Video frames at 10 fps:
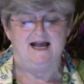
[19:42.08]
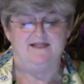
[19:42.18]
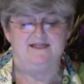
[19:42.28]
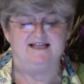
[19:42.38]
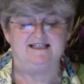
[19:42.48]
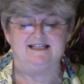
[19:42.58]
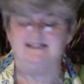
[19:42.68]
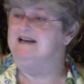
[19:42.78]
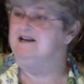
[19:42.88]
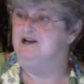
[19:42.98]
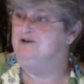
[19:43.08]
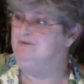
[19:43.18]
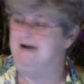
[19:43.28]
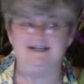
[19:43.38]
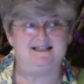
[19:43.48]
This is a
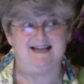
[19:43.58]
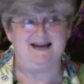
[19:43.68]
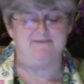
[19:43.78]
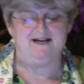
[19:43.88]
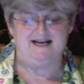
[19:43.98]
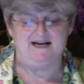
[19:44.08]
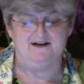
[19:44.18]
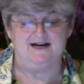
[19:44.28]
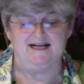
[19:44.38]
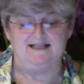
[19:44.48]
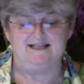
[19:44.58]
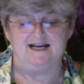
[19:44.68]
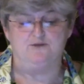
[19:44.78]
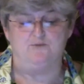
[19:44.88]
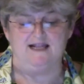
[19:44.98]
great statement here, and it
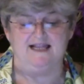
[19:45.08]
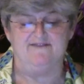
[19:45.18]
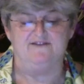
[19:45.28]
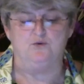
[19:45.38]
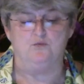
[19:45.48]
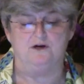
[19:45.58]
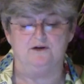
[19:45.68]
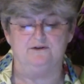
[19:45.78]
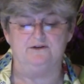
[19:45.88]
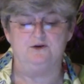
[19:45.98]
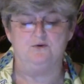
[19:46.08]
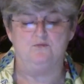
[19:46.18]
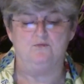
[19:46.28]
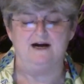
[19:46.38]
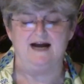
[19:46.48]
says, we live in a world
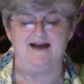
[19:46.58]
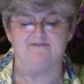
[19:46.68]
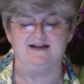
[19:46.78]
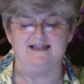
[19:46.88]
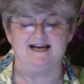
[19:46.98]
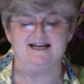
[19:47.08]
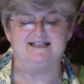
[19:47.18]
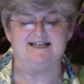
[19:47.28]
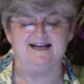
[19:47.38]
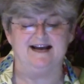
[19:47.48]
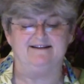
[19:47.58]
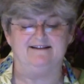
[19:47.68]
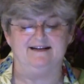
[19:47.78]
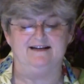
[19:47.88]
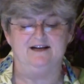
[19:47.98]
where everything is
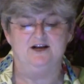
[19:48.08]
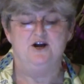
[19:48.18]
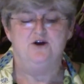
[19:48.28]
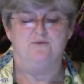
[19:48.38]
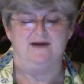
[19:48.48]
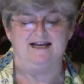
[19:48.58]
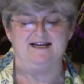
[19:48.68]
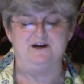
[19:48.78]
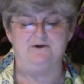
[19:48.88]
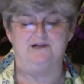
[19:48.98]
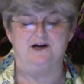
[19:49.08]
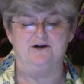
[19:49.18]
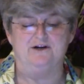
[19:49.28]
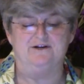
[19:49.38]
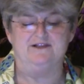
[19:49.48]
connected. We can no
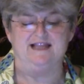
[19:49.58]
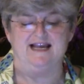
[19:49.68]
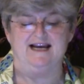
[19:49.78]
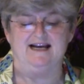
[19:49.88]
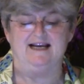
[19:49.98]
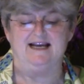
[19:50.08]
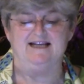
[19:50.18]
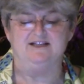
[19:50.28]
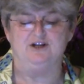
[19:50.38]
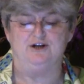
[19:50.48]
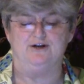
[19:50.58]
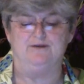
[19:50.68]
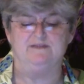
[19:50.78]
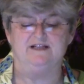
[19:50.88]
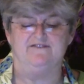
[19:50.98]
longer think in
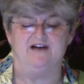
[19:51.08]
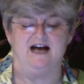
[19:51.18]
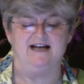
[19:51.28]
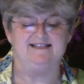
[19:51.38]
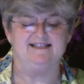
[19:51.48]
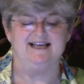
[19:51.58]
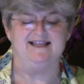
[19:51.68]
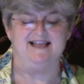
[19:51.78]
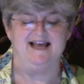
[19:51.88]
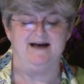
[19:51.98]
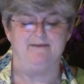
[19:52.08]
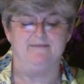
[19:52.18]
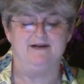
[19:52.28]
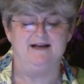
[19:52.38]
terms of us and them.